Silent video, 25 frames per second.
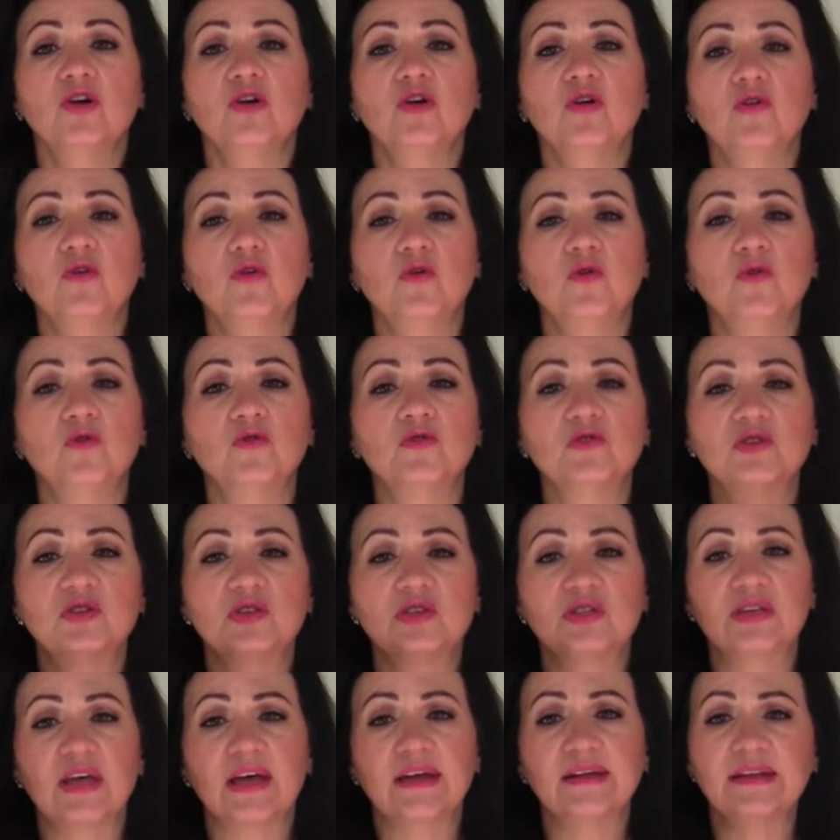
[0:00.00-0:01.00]
who
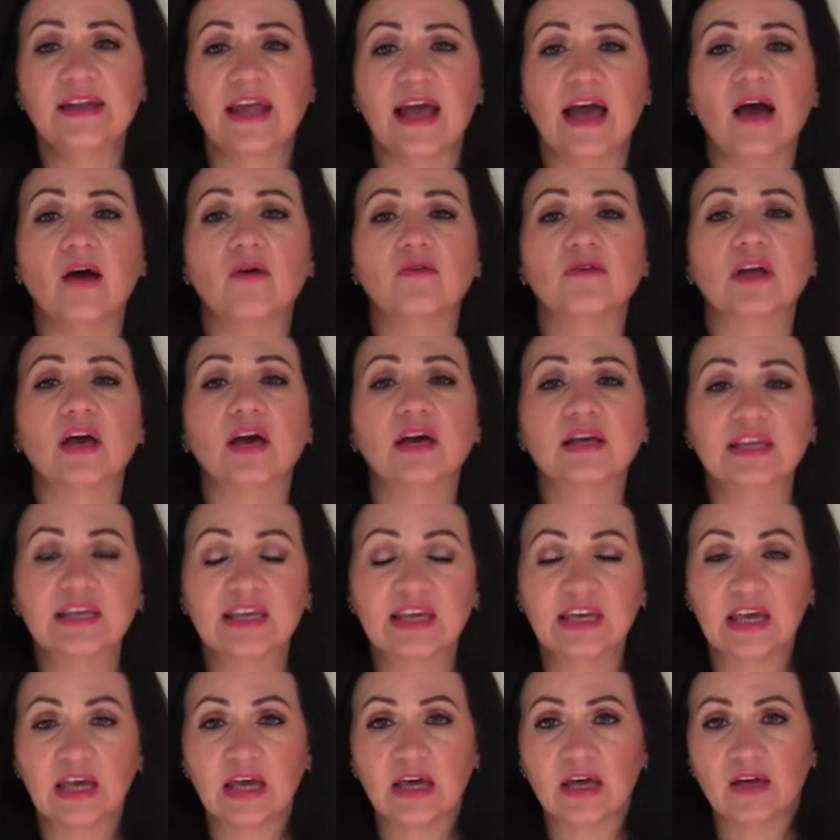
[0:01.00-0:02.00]
send out a
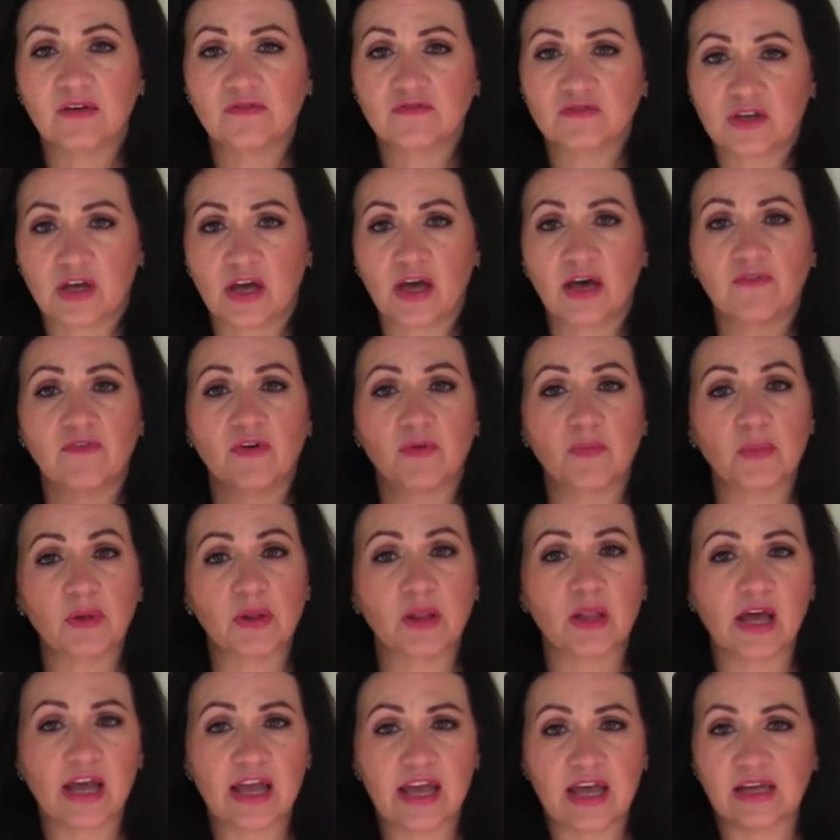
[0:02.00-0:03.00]
gift of a
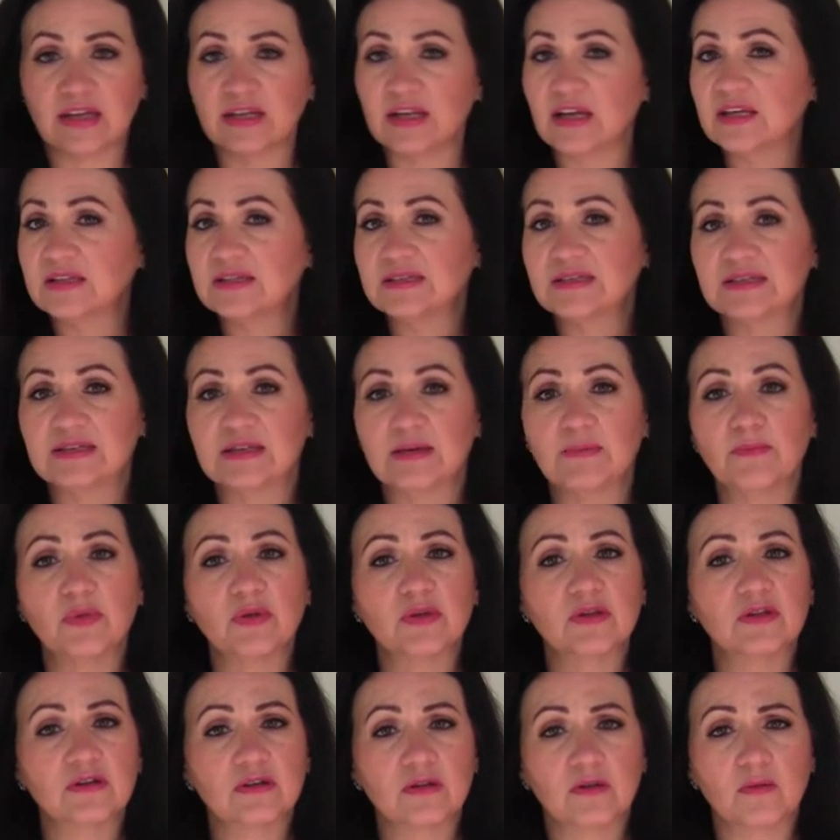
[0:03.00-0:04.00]
plant, a
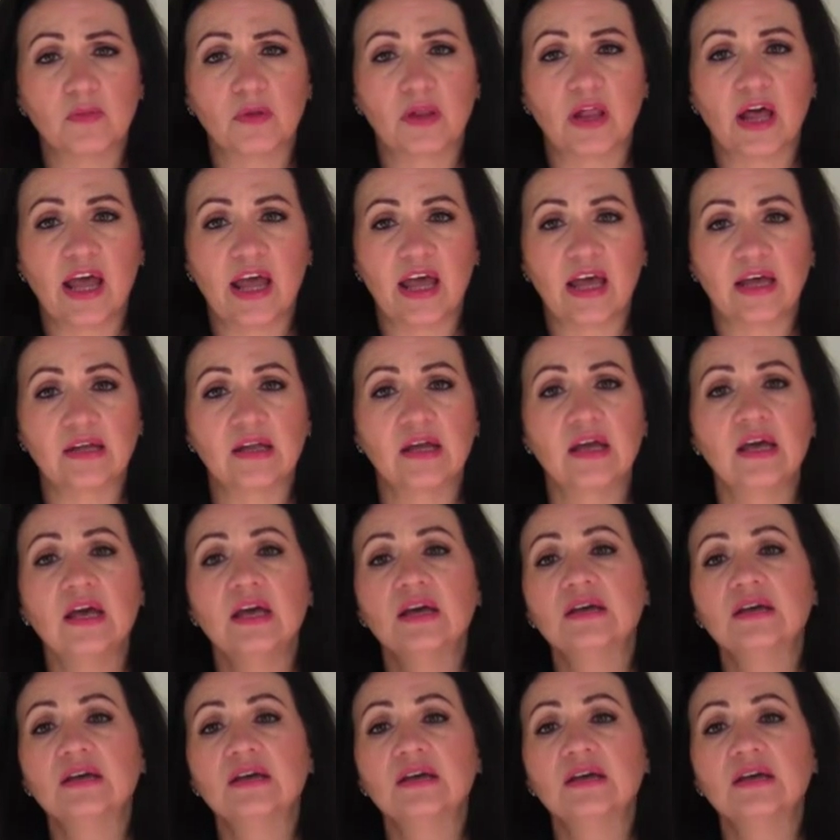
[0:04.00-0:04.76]
simple little plant,